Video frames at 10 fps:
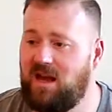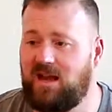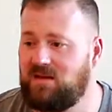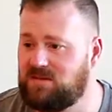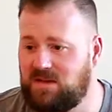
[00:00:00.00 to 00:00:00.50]
And
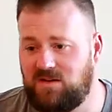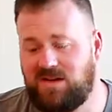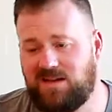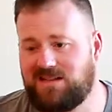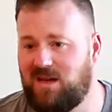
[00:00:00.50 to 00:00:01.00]
he was like, you
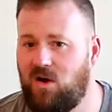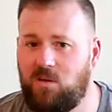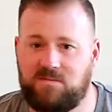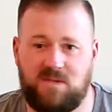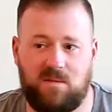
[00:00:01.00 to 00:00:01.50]
can't take
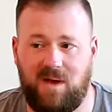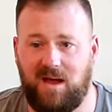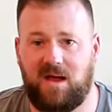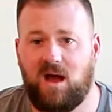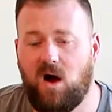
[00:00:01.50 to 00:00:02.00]
hope to the
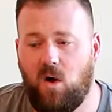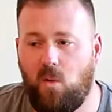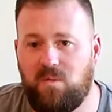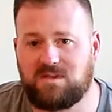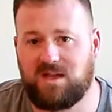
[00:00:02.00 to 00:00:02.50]
bank.
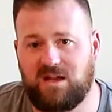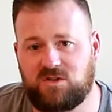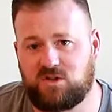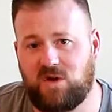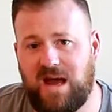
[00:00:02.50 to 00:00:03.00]
Hope is not a
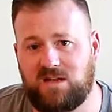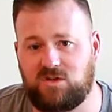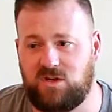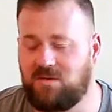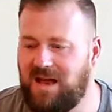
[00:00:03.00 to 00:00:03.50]
strategy.
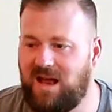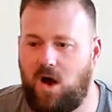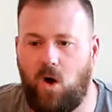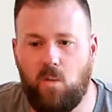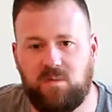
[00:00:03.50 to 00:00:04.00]
You can't
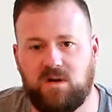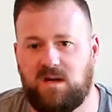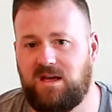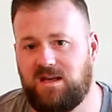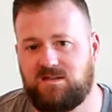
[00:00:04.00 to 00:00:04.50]
hope you're
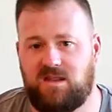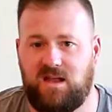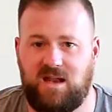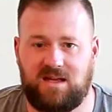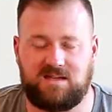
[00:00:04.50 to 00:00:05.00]
going to get to
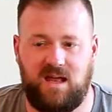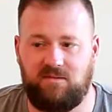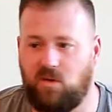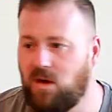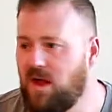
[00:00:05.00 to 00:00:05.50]
that next
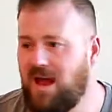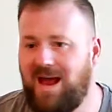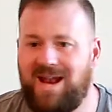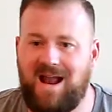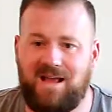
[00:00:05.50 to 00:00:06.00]
level
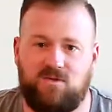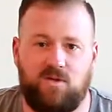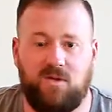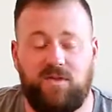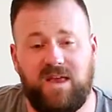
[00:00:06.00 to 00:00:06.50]
and not do
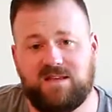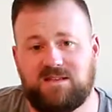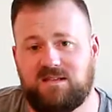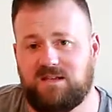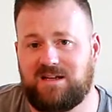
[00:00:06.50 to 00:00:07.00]
the things
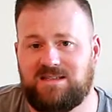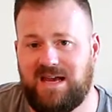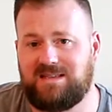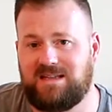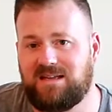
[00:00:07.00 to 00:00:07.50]
that it's going to
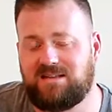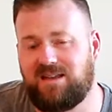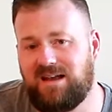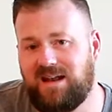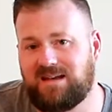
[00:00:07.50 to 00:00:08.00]
take to get to
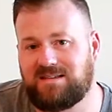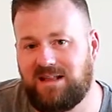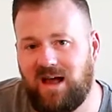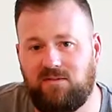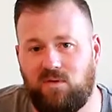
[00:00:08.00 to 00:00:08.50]
that next
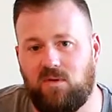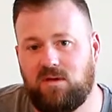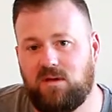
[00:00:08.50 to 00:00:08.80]
level.